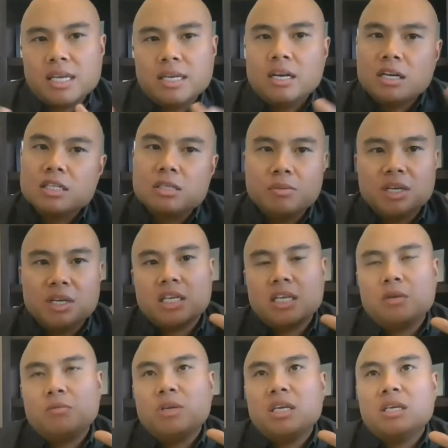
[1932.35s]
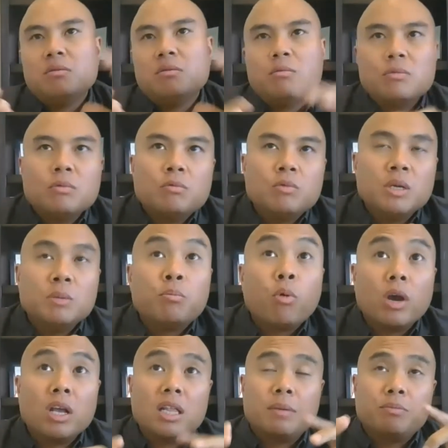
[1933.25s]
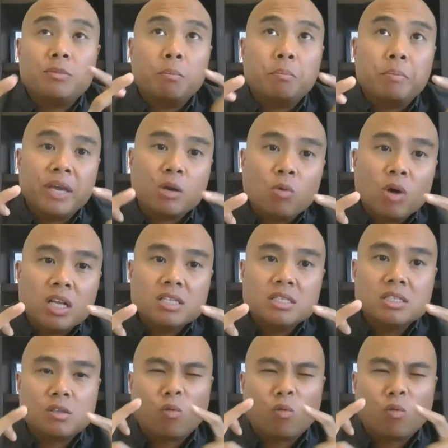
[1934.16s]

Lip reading: And ultimately we boil up the big ones,